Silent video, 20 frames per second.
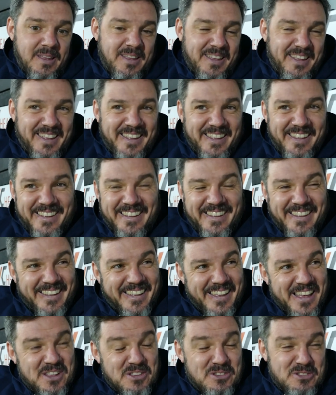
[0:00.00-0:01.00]

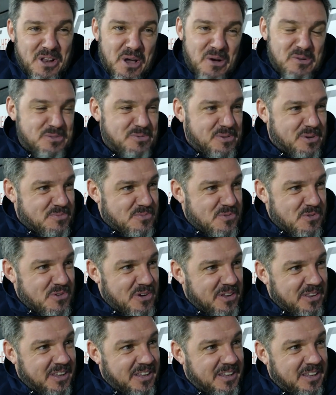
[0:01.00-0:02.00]
There's loads we can
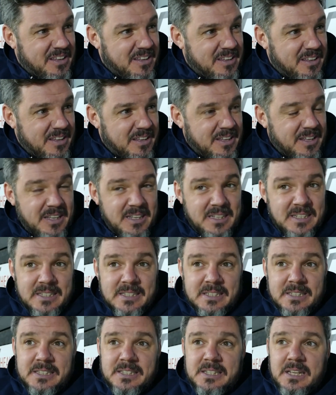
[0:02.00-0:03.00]
work on.
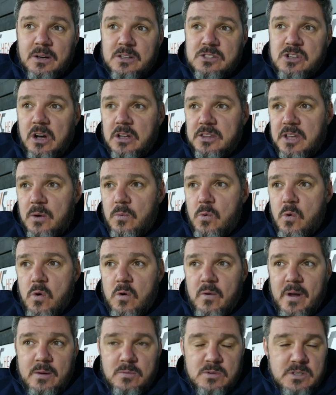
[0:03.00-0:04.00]
You know, I thought their
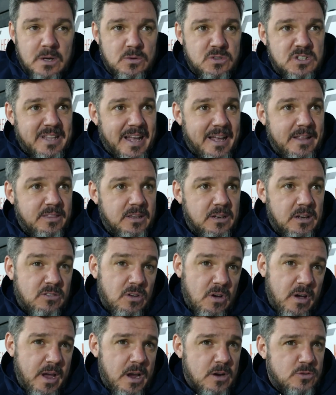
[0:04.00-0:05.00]
walk rate was outstanding. I
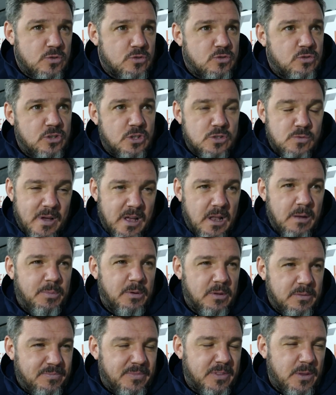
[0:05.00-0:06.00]
thought ours was good as well,
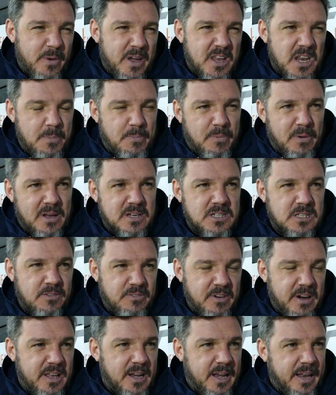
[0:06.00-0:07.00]
but the way they pressed,
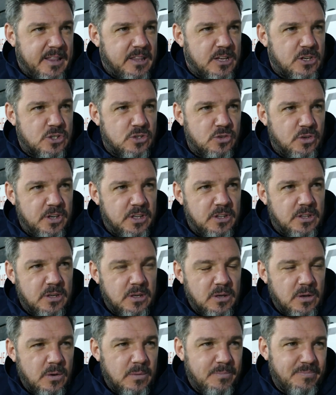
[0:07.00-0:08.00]
they're very athletic side.
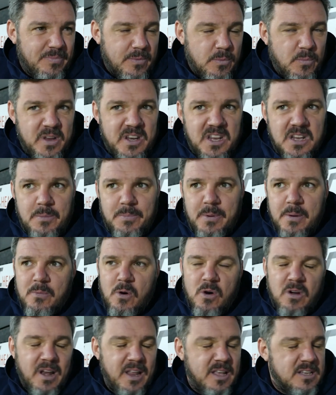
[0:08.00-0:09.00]
We need a bit
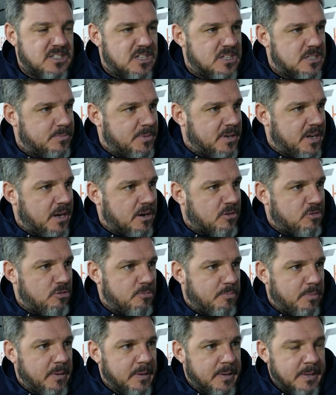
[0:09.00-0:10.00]
more athleticism in their
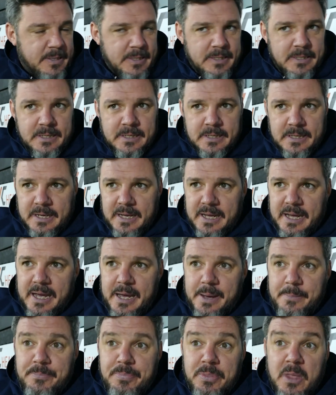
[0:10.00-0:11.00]
group.
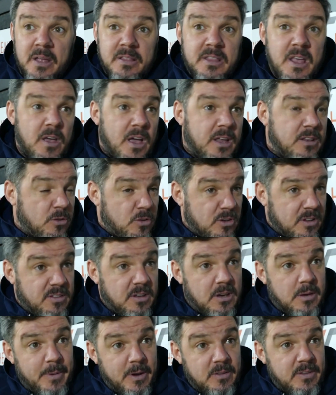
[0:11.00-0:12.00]
And the other
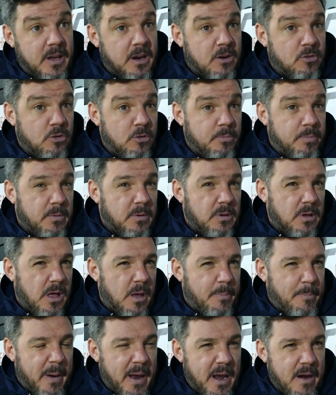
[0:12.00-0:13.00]
thing about their group,
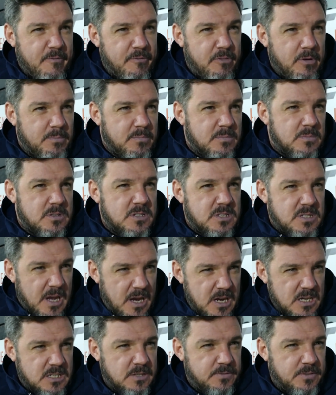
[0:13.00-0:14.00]
apart from
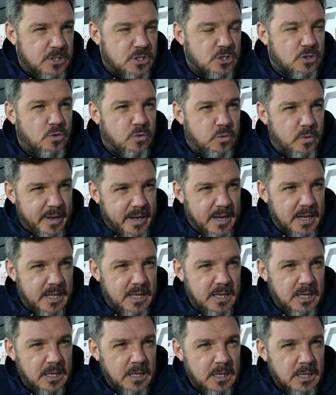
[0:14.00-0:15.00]
Sarcevic,
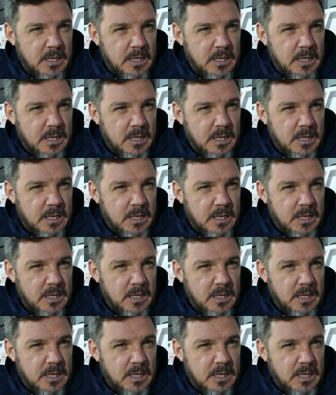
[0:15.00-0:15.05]
Quigley,